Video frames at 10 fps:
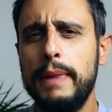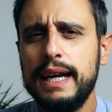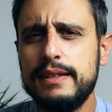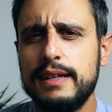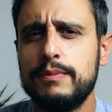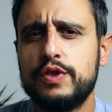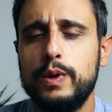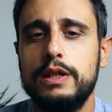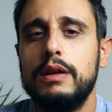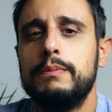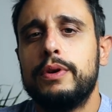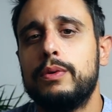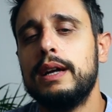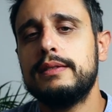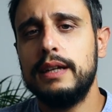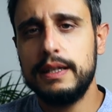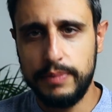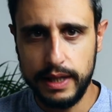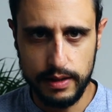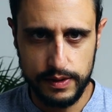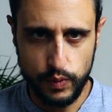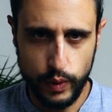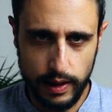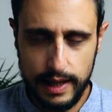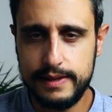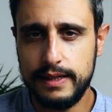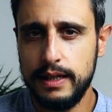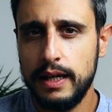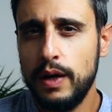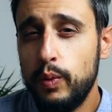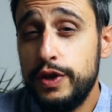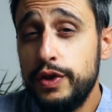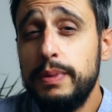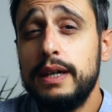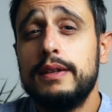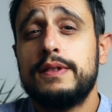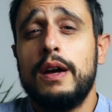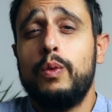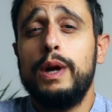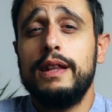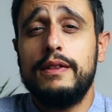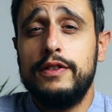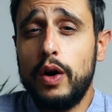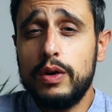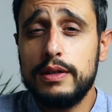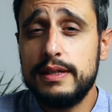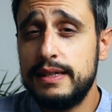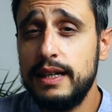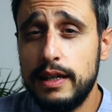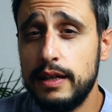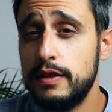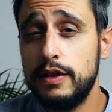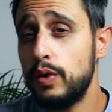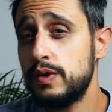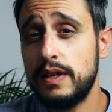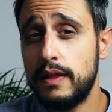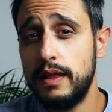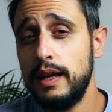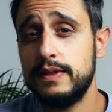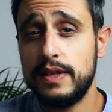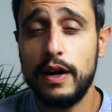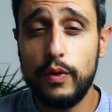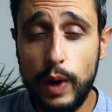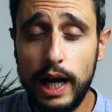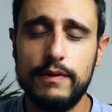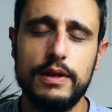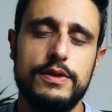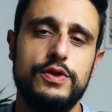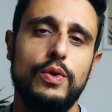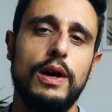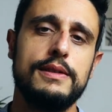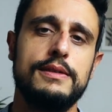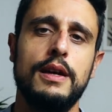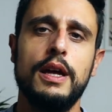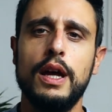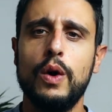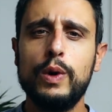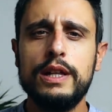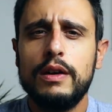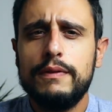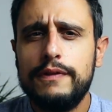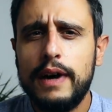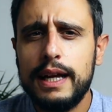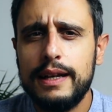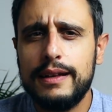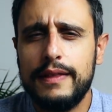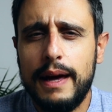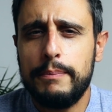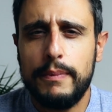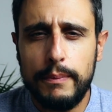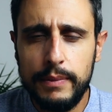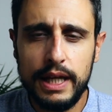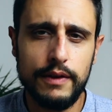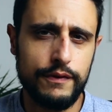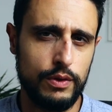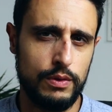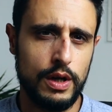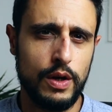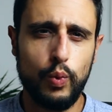Many times we don't procrastinate because we're lazy. We do because we don't consider those things relevant to us. We don't find them meaningful.